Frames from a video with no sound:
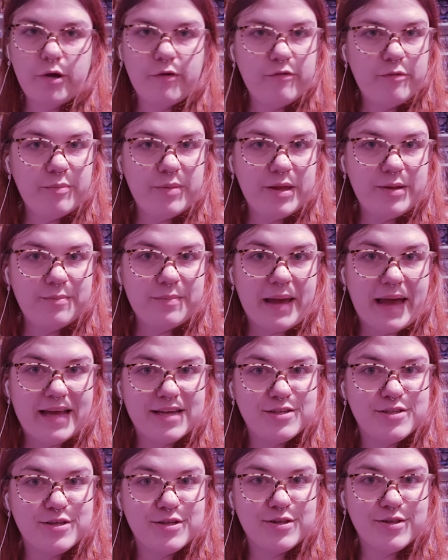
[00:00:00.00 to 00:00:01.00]
You haven't played
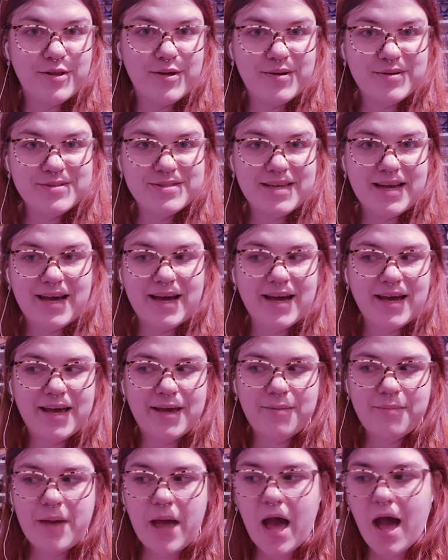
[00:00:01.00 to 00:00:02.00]
M.A.S.H in a long
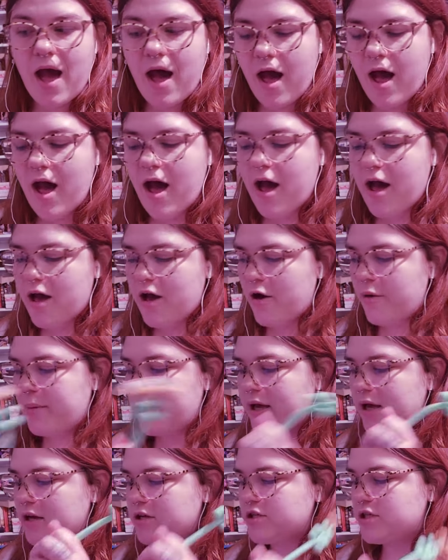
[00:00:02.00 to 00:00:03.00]
time?
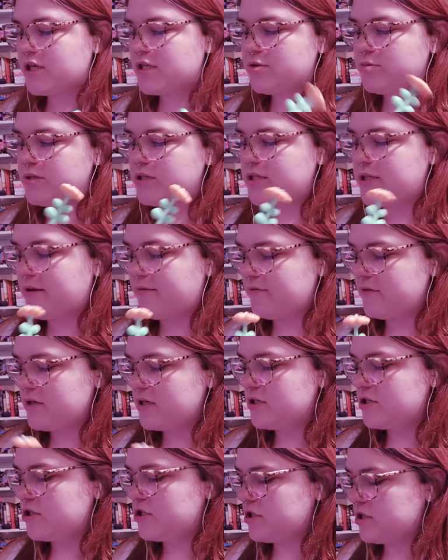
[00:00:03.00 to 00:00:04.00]
Oh my gosh, yes, we
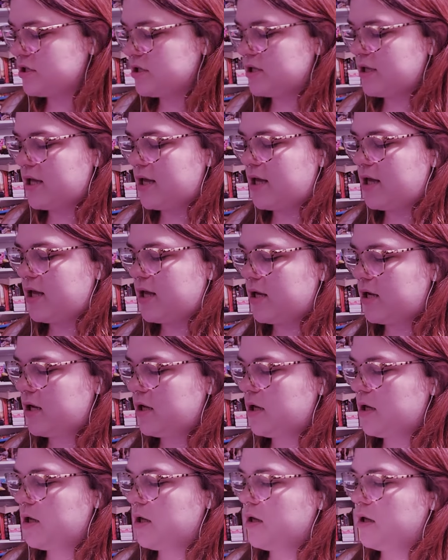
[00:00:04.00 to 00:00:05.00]
definitely should
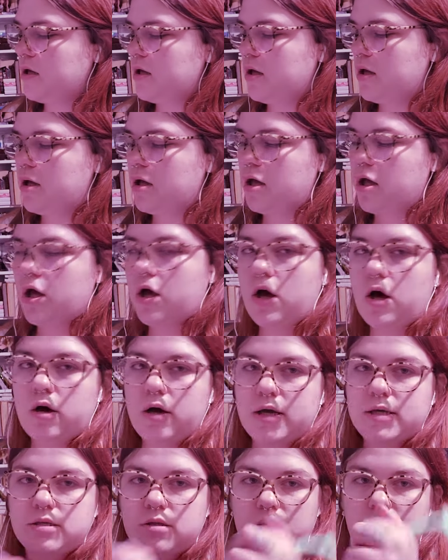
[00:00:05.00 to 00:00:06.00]
then.
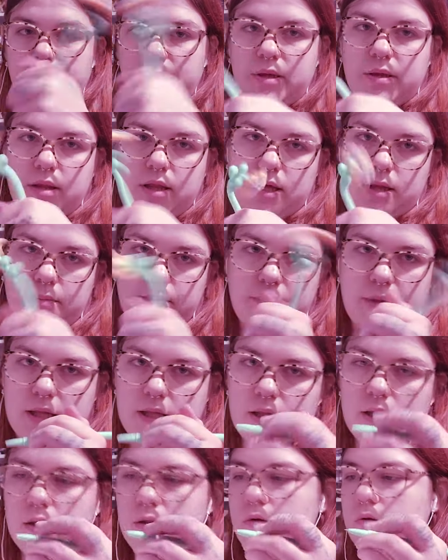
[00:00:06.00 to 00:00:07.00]
Okay, so let me like
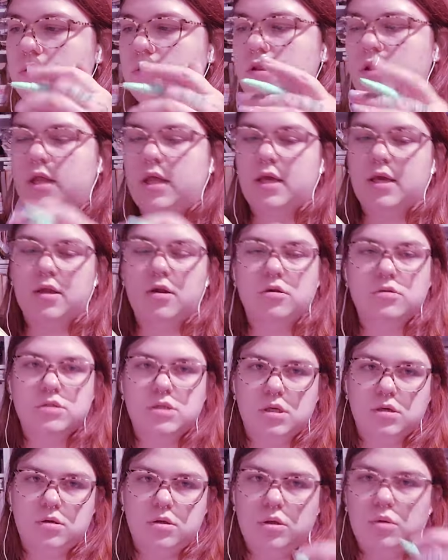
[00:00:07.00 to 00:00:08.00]
make the little thing and
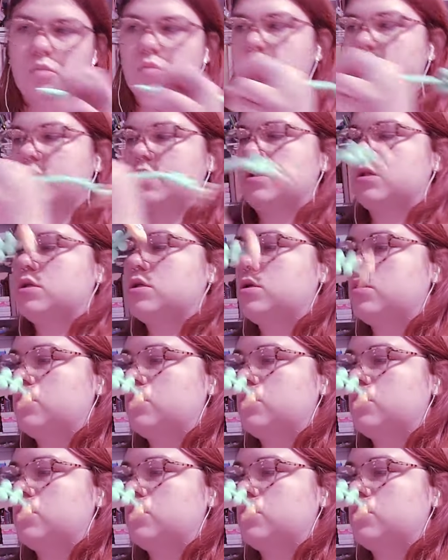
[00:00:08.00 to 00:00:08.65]
I'll tell you when